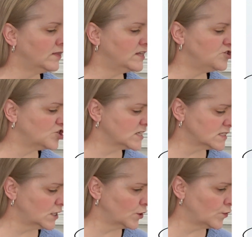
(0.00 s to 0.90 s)
the
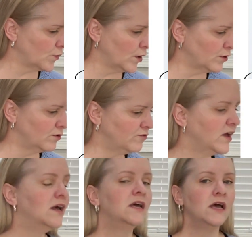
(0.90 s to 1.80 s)
Chestnut Grove,
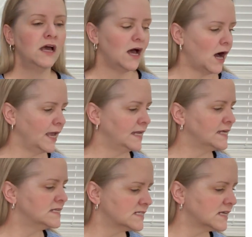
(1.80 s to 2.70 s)
it
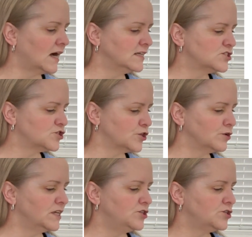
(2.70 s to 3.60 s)
is sized
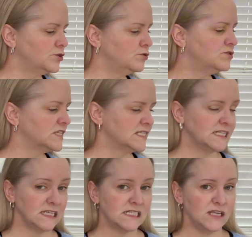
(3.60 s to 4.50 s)
32 to
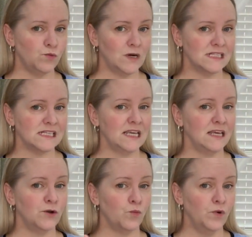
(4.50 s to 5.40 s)
60 once
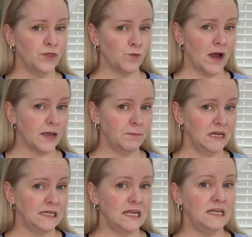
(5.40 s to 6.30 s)
again with a
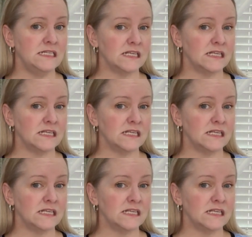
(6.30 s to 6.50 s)
recommended ease